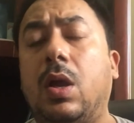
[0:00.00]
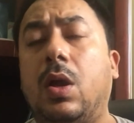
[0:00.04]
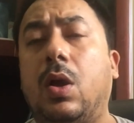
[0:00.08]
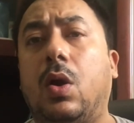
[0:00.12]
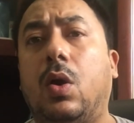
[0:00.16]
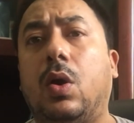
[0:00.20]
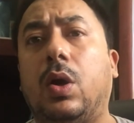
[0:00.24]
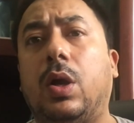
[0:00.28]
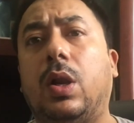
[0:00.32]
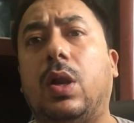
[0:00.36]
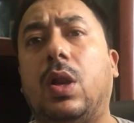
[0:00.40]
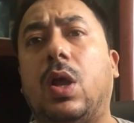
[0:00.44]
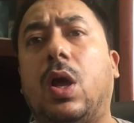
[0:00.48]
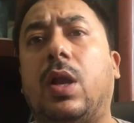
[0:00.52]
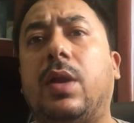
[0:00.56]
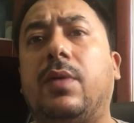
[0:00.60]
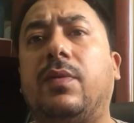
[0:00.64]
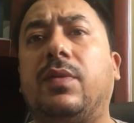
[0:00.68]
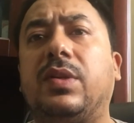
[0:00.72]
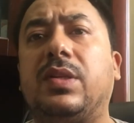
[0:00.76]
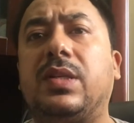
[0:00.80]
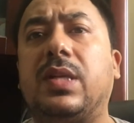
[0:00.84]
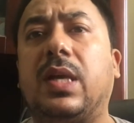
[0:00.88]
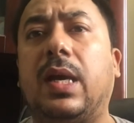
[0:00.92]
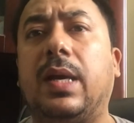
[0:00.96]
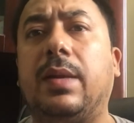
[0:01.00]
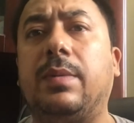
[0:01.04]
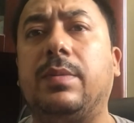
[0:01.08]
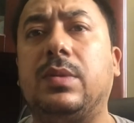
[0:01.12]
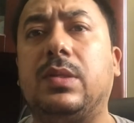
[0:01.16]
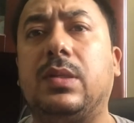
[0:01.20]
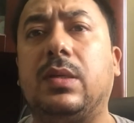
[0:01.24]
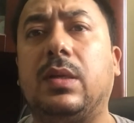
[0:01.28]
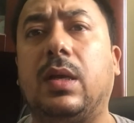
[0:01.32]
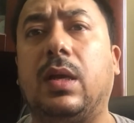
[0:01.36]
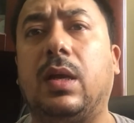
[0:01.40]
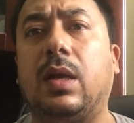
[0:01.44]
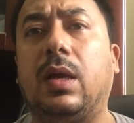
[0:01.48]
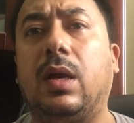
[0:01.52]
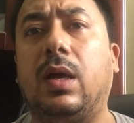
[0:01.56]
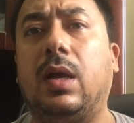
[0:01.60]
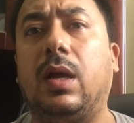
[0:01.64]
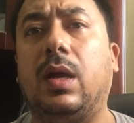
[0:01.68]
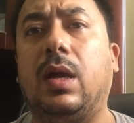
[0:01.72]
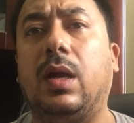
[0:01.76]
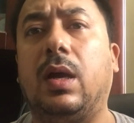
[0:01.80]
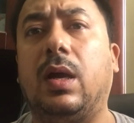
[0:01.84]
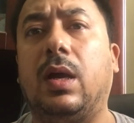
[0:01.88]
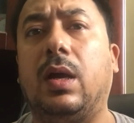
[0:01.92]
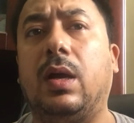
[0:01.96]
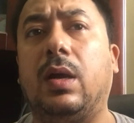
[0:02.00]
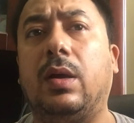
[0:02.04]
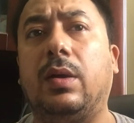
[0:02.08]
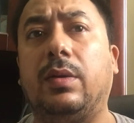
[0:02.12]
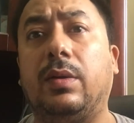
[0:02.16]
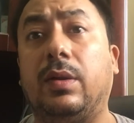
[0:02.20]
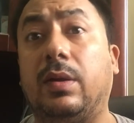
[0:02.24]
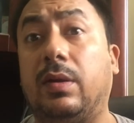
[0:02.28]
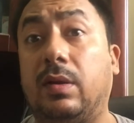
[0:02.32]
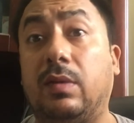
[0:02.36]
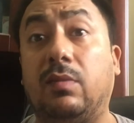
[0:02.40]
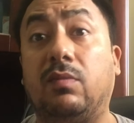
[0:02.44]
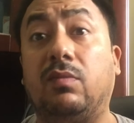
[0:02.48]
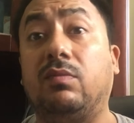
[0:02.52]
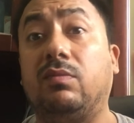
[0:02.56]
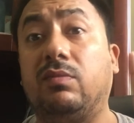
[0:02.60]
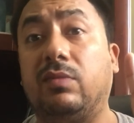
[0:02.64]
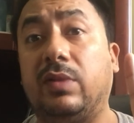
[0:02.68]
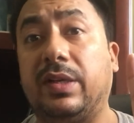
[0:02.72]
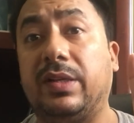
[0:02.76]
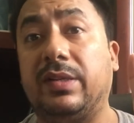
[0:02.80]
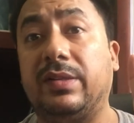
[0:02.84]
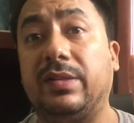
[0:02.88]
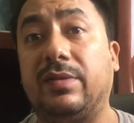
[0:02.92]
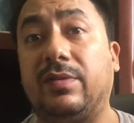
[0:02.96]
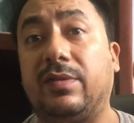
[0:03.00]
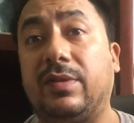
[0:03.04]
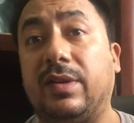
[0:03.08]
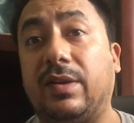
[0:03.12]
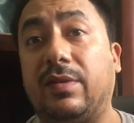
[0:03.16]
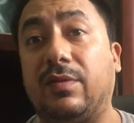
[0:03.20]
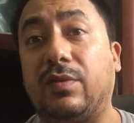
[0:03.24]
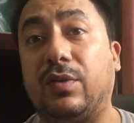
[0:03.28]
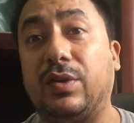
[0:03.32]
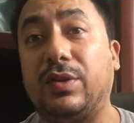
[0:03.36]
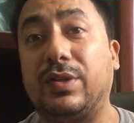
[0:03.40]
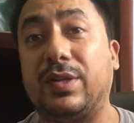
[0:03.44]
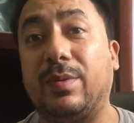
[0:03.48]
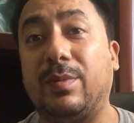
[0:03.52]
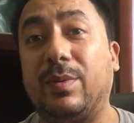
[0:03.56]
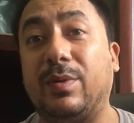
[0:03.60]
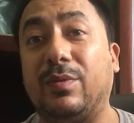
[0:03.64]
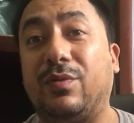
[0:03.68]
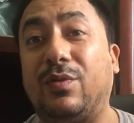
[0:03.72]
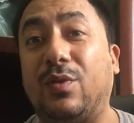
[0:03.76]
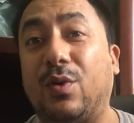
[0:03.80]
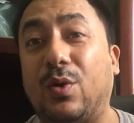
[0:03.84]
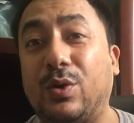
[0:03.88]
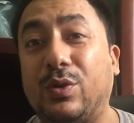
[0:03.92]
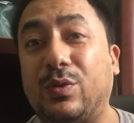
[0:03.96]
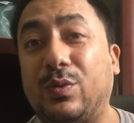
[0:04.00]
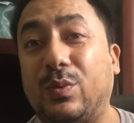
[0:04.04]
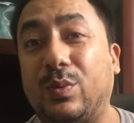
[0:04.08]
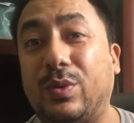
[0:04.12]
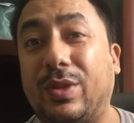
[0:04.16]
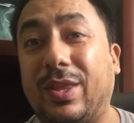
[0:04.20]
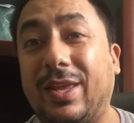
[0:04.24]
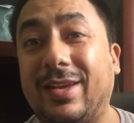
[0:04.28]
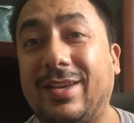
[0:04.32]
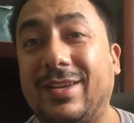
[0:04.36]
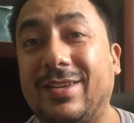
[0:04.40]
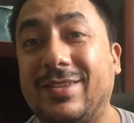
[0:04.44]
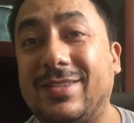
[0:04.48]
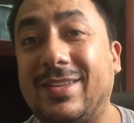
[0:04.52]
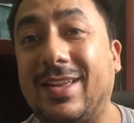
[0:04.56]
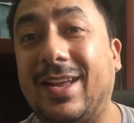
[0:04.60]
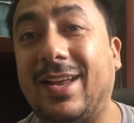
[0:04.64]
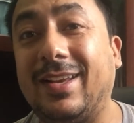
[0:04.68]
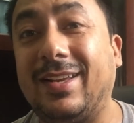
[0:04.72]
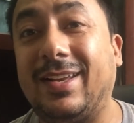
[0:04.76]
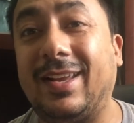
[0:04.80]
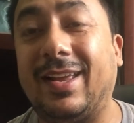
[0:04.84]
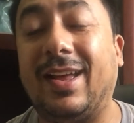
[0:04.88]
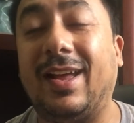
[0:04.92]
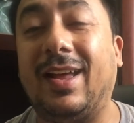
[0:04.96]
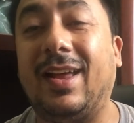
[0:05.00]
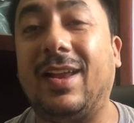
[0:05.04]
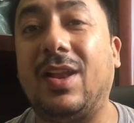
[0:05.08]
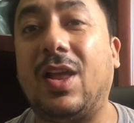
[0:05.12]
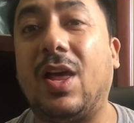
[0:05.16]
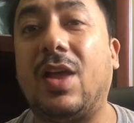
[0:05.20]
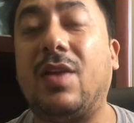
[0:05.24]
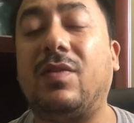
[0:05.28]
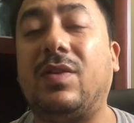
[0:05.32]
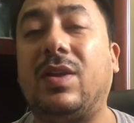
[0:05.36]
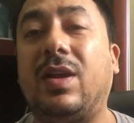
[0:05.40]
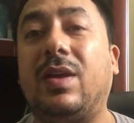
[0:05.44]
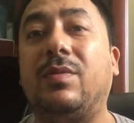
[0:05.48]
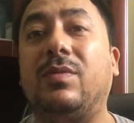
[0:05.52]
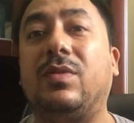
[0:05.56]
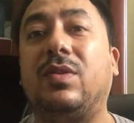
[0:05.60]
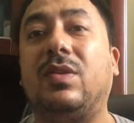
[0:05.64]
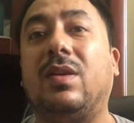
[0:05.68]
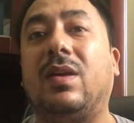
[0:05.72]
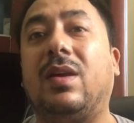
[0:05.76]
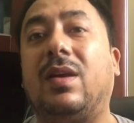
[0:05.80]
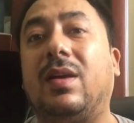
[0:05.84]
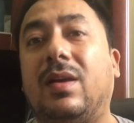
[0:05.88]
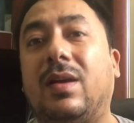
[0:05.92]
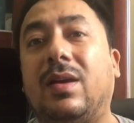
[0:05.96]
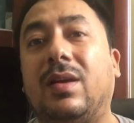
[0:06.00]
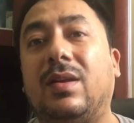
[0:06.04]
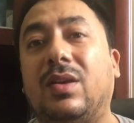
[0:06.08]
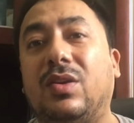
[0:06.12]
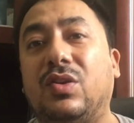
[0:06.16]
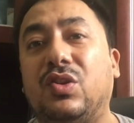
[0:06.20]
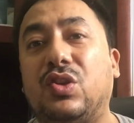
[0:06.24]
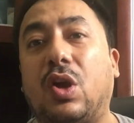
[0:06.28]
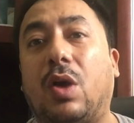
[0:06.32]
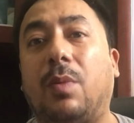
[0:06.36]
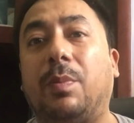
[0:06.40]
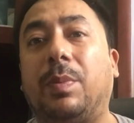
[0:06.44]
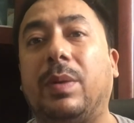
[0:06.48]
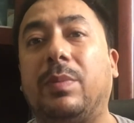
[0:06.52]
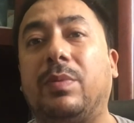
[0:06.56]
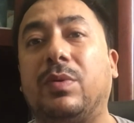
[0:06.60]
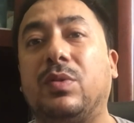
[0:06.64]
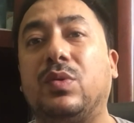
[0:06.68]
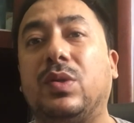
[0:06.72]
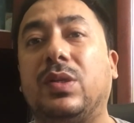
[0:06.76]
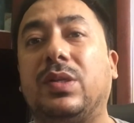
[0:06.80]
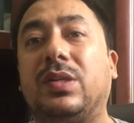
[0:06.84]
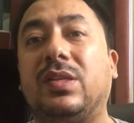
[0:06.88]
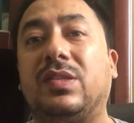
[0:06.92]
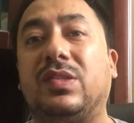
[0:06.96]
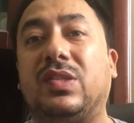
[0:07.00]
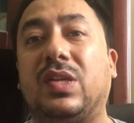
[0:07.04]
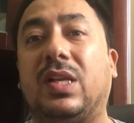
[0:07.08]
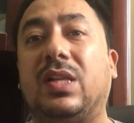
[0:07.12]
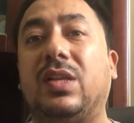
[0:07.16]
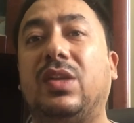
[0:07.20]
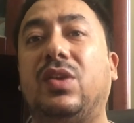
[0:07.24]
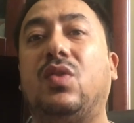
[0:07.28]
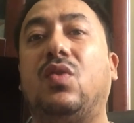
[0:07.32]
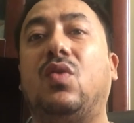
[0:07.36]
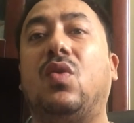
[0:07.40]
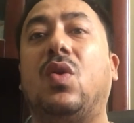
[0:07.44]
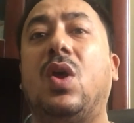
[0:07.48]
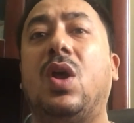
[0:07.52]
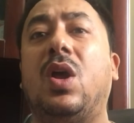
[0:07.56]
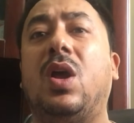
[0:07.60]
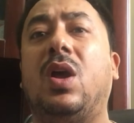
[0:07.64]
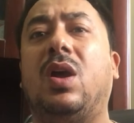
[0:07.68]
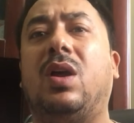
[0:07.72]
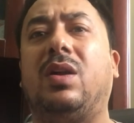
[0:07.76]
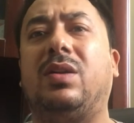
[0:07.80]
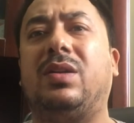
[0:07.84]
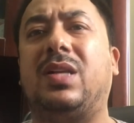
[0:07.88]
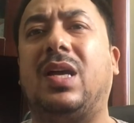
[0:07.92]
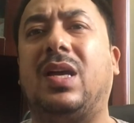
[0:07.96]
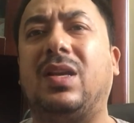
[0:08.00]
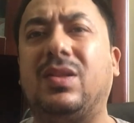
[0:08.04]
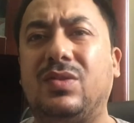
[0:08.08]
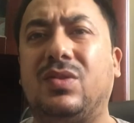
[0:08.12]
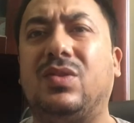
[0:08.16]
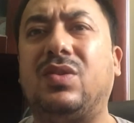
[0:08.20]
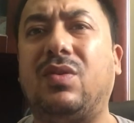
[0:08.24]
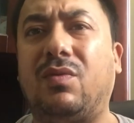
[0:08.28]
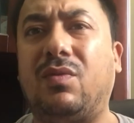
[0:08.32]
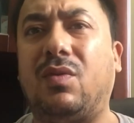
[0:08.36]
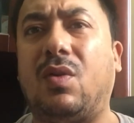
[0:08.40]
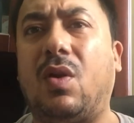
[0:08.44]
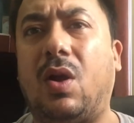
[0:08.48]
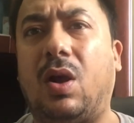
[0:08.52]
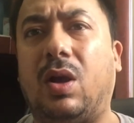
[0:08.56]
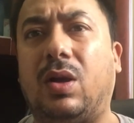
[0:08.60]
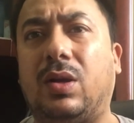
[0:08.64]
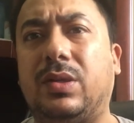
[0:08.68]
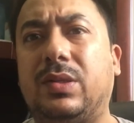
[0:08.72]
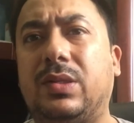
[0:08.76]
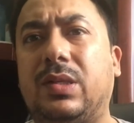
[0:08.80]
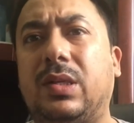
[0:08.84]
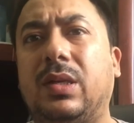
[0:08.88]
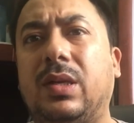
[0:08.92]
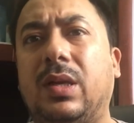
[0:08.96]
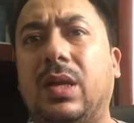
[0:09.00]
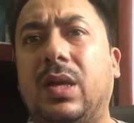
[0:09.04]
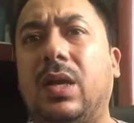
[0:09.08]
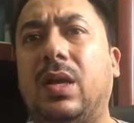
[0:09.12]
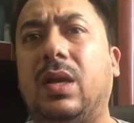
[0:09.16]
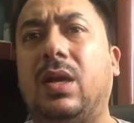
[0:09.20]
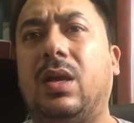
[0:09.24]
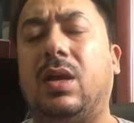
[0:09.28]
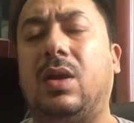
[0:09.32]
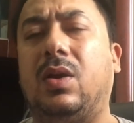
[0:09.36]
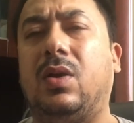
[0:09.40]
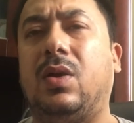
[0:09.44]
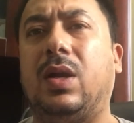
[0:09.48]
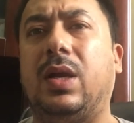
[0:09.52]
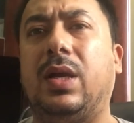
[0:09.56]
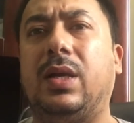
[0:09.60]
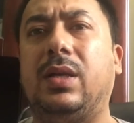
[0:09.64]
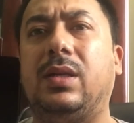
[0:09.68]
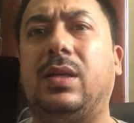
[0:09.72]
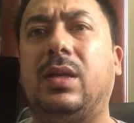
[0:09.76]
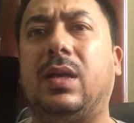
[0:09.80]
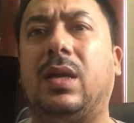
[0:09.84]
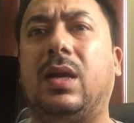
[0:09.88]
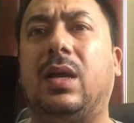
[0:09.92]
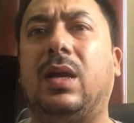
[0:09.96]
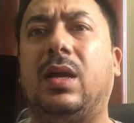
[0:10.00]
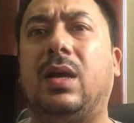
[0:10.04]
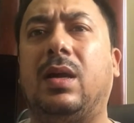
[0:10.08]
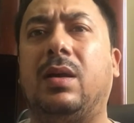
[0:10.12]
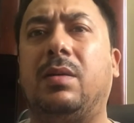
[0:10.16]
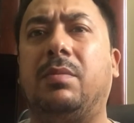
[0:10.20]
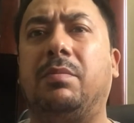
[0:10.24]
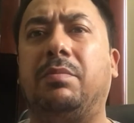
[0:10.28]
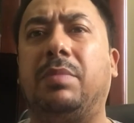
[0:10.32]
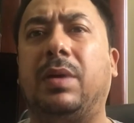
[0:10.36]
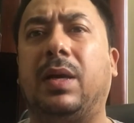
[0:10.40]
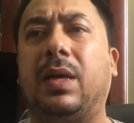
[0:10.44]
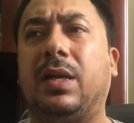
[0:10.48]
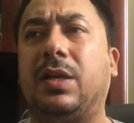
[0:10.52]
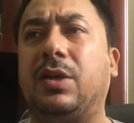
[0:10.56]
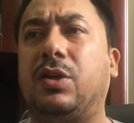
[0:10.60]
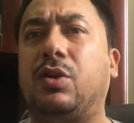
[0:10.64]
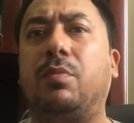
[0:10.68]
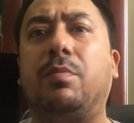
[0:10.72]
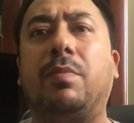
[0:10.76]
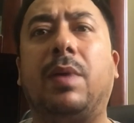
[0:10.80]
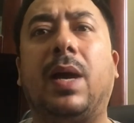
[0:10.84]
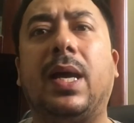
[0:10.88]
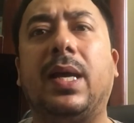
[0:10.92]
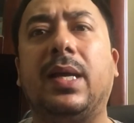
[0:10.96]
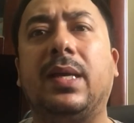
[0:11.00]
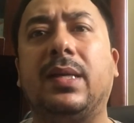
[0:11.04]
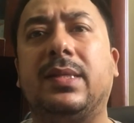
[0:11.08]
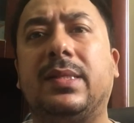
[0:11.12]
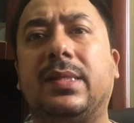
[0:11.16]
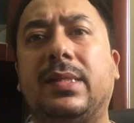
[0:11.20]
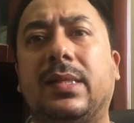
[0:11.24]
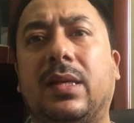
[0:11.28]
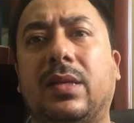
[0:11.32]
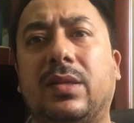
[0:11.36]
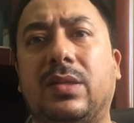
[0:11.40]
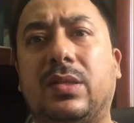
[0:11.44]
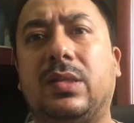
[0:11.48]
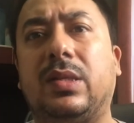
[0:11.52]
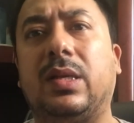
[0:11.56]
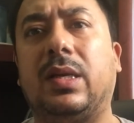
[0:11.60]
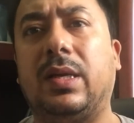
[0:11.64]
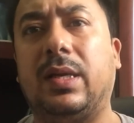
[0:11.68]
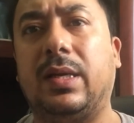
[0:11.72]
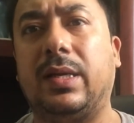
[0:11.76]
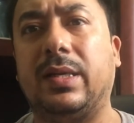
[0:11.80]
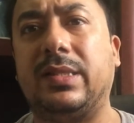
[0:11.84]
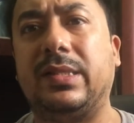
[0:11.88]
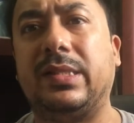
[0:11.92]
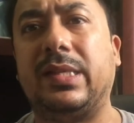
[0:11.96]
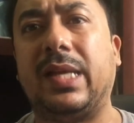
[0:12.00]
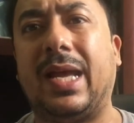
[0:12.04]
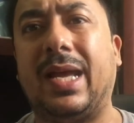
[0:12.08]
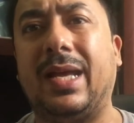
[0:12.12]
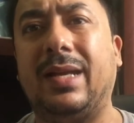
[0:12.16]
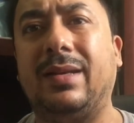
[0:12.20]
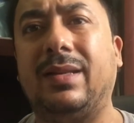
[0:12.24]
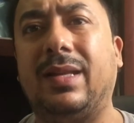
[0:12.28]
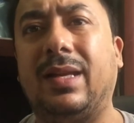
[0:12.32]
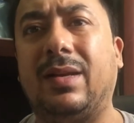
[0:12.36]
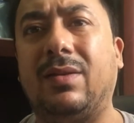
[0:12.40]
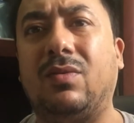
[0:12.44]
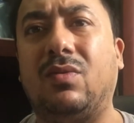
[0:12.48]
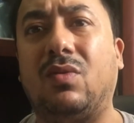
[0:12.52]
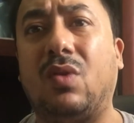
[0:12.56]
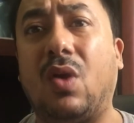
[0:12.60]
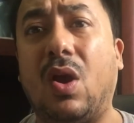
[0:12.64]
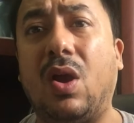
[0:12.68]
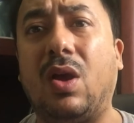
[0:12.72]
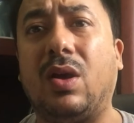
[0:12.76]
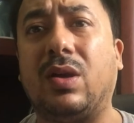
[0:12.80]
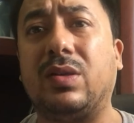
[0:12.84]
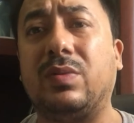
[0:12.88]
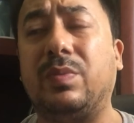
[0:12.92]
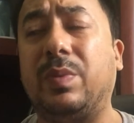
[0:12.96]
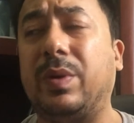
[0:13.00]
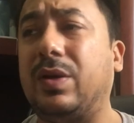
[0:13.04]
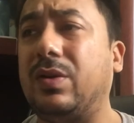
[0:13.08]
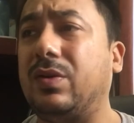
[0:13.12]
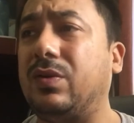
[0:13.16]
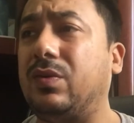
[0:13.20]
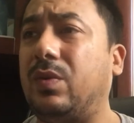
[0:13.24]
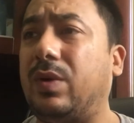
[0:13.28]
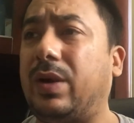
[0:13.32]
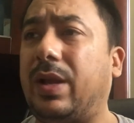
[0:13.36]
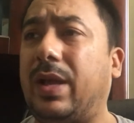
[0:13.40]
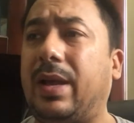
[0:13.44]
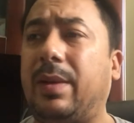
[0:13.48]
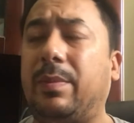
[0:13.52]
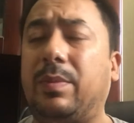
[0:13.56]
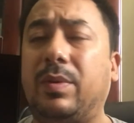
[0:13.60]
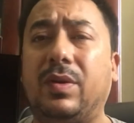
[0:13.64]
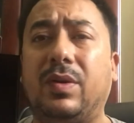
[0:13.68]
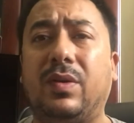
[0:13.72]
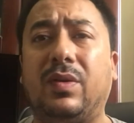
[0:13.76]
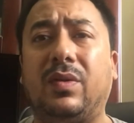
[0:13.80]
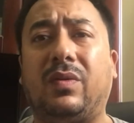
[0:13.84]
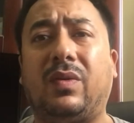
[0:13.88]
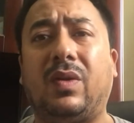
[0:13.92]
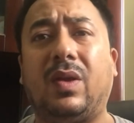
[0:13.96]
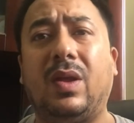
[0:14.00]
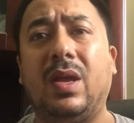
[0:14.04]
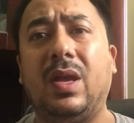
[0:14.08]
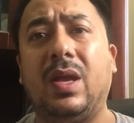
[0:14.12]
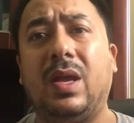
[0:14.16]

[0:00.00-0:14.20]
Okay, a lot of times, for example, fourth thing is that a lot of times shopkeepers will sell you tons of rocks. All right, better to buy sand than rocks, because what happens is